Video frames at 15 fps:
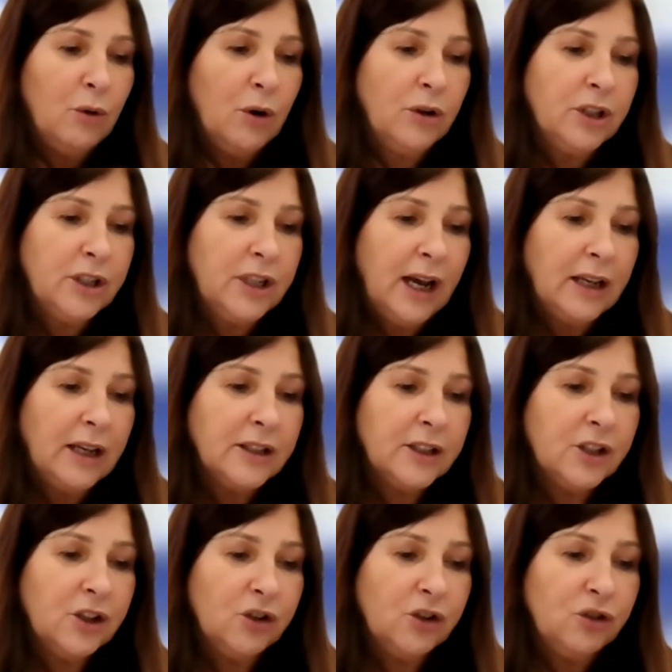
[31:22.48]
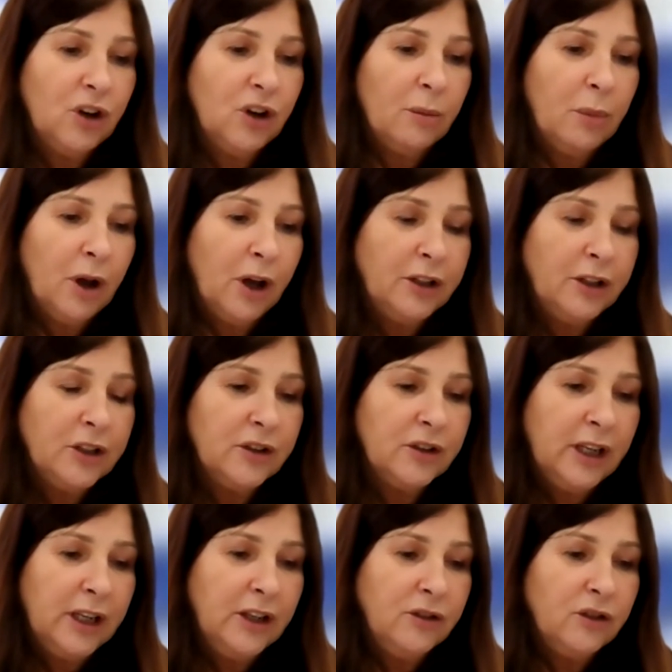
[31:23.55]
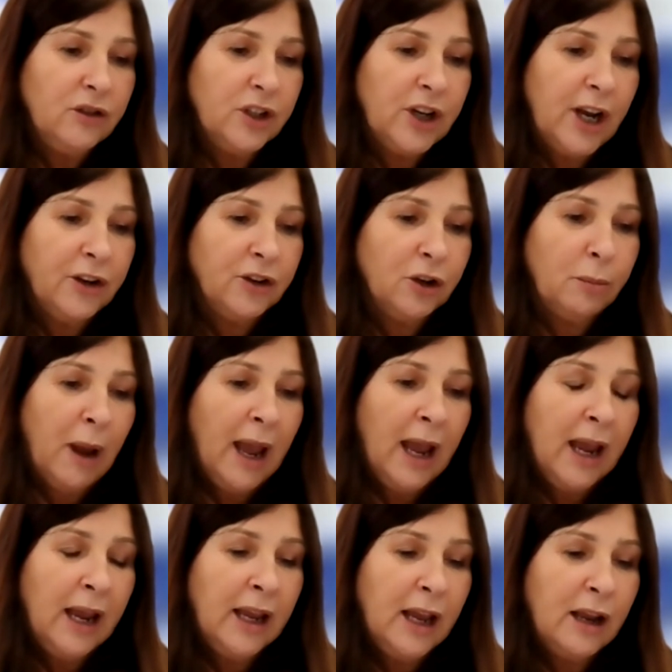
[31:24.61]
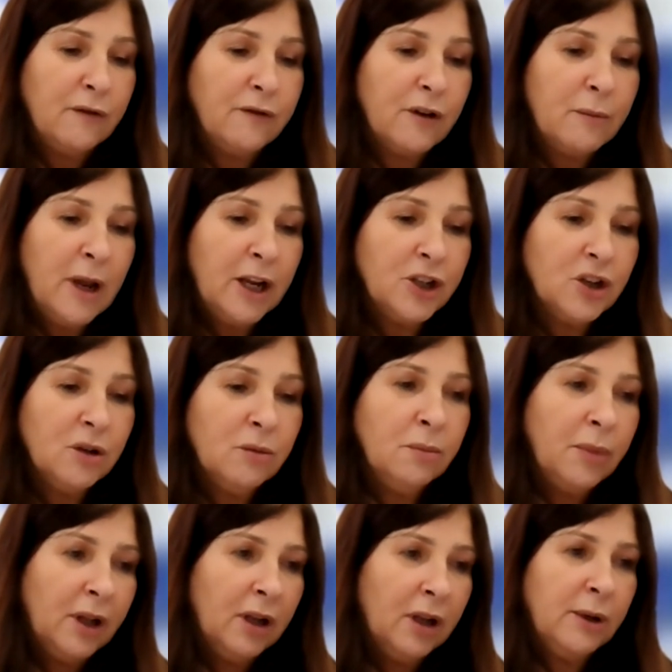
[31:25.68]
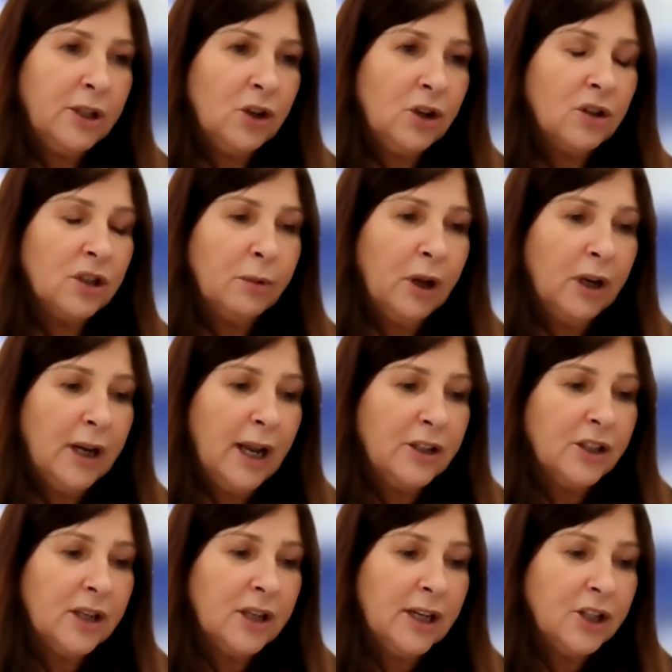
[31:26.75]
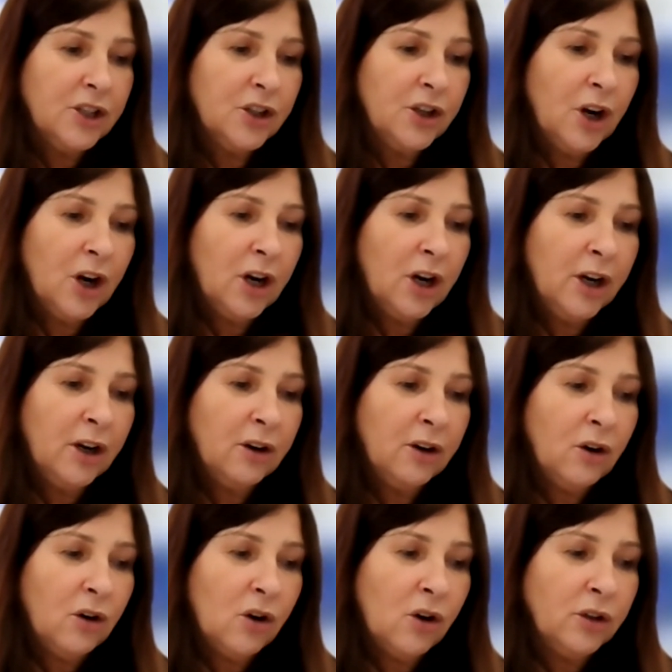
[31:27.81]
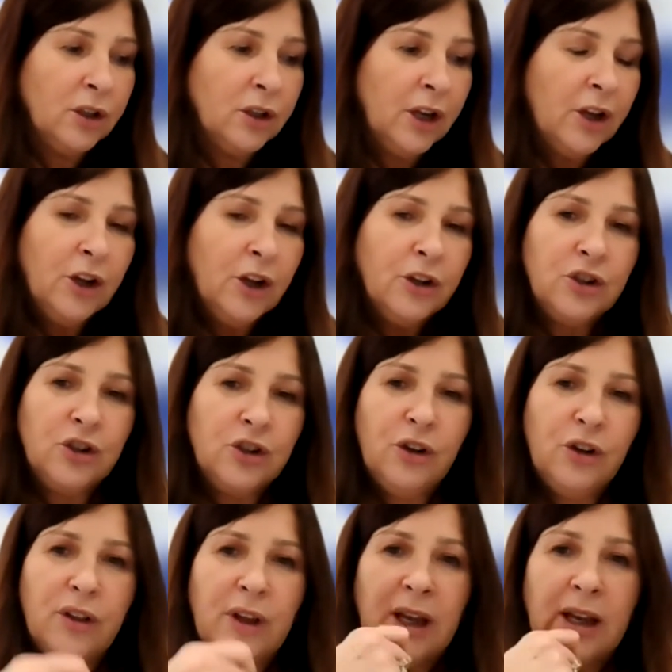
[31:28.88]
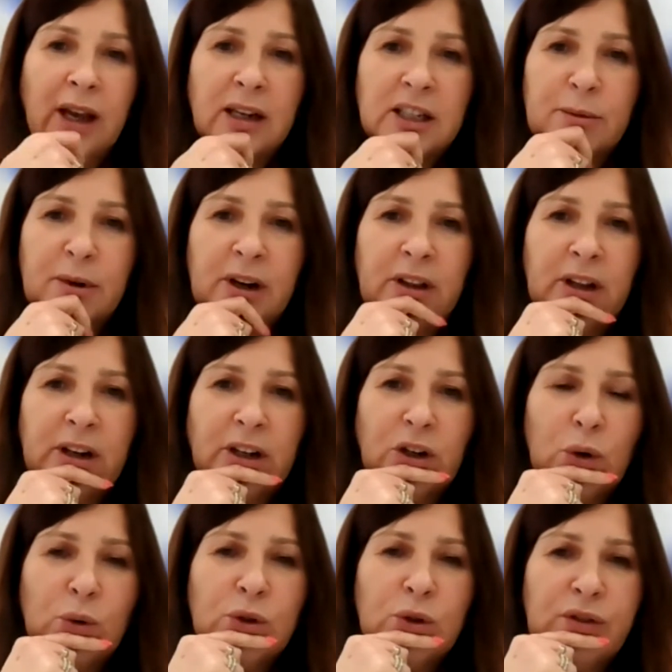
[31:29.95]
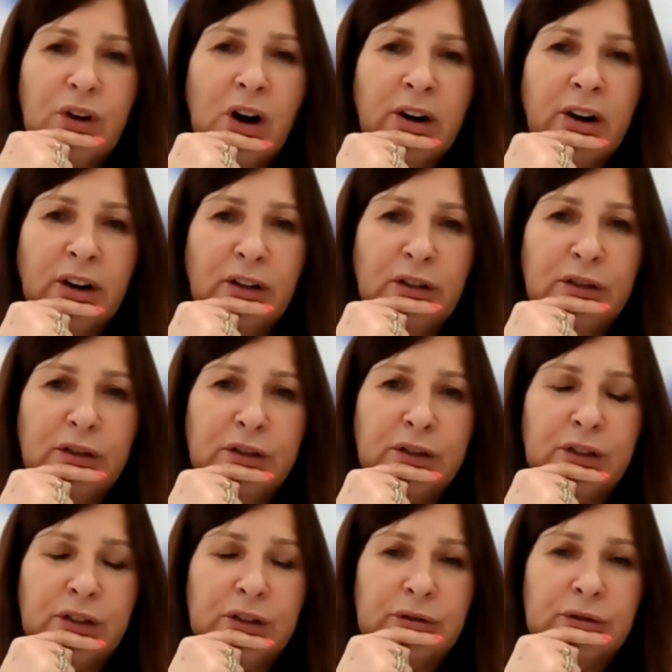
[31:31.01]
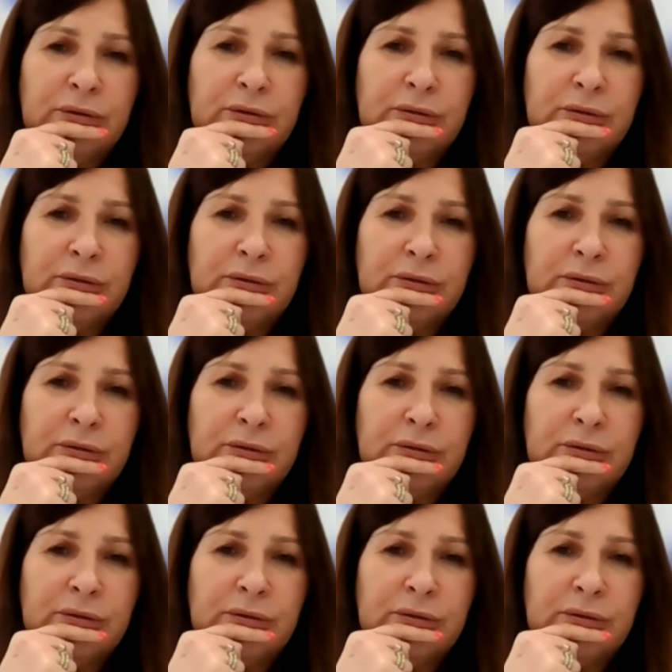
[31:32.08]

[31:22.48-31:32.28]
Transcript: wanted to ask you about the, the gender pay information bill. We talked about legislation earlier on. Do you think, Alice Mary, that it goes far enough? Well, it's